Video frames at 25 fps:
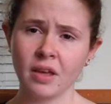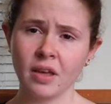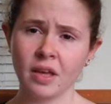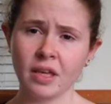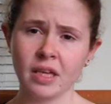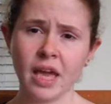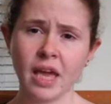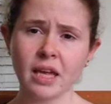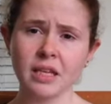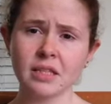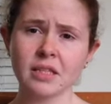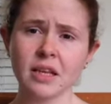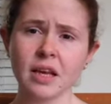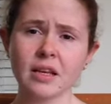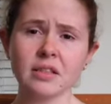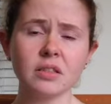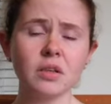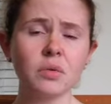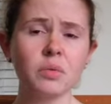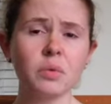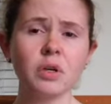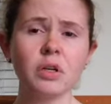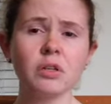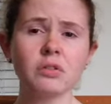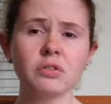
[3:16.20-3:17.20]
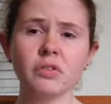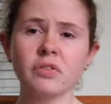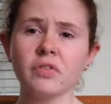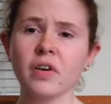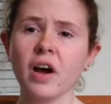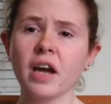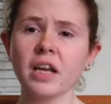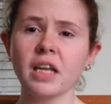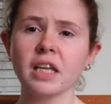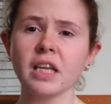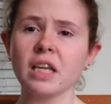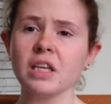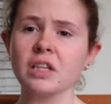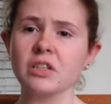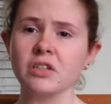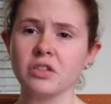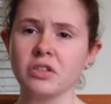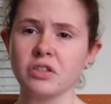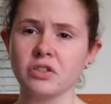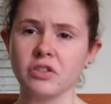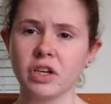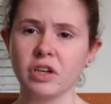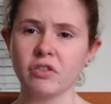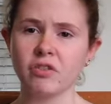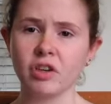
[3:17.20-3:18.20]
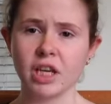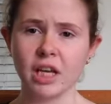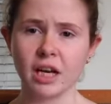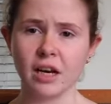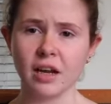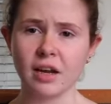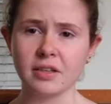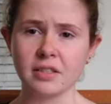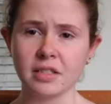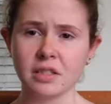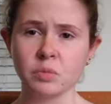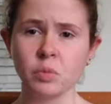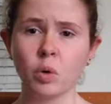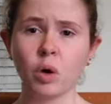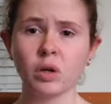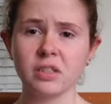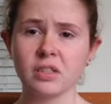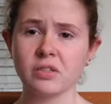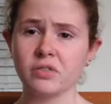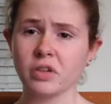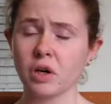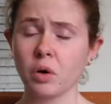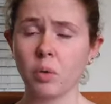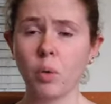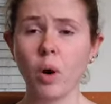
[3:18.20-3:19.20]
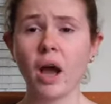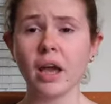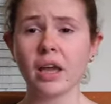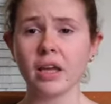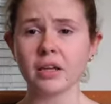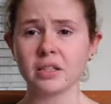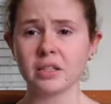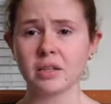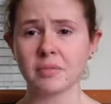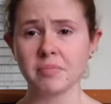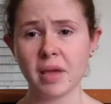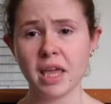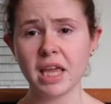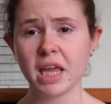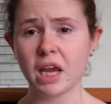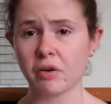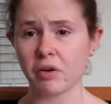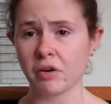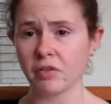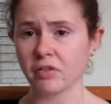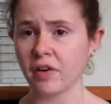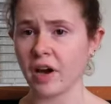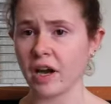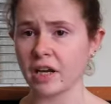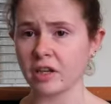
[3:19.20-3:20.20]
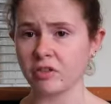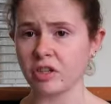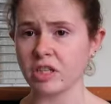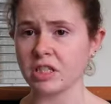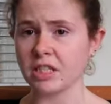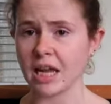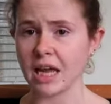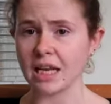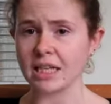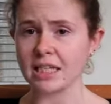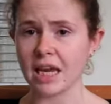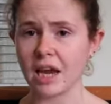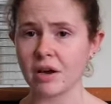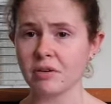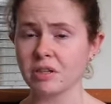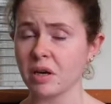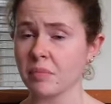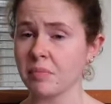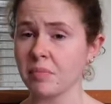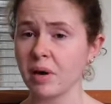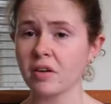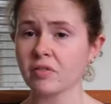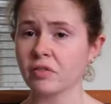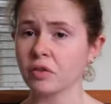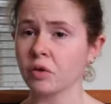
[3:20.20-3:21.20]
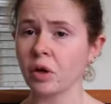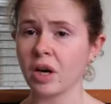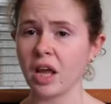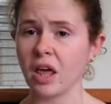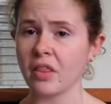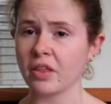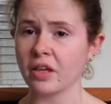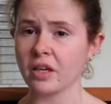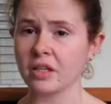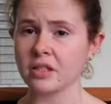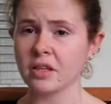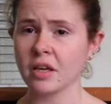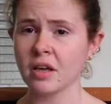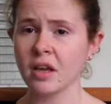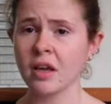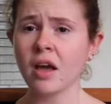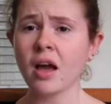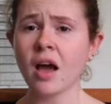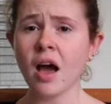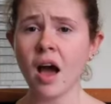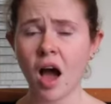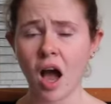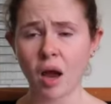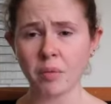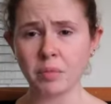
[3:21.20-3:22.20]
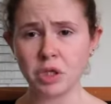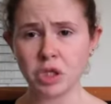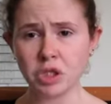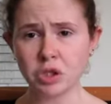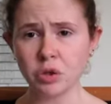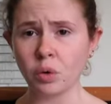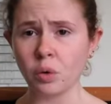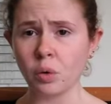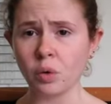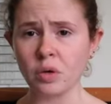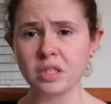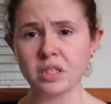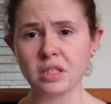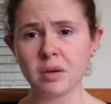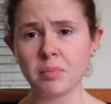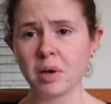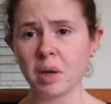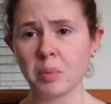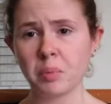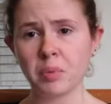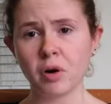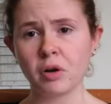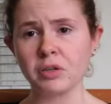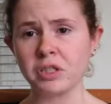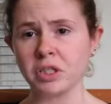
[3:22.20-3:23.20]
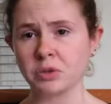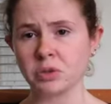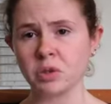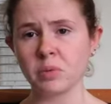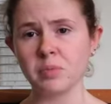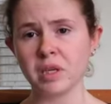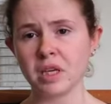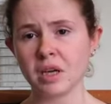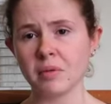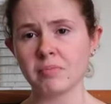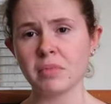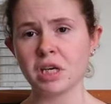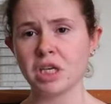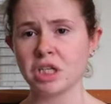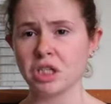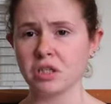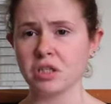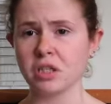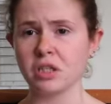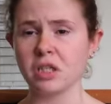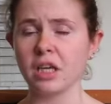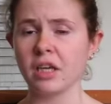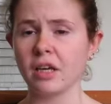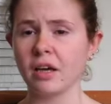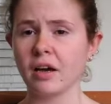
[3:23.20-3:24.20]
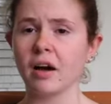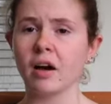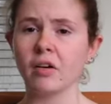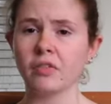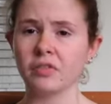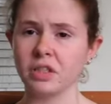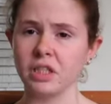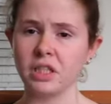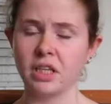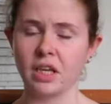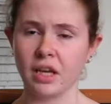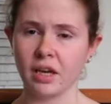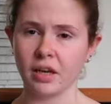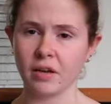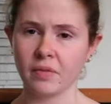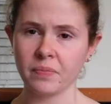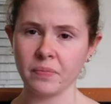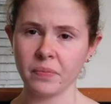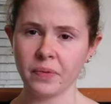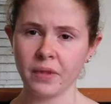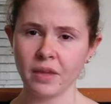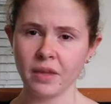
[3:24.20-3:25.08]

Yet, as the world's refining industry realises what is required to make a refinery stand out above all others, I'm sure similar projects will be commissioned year after year.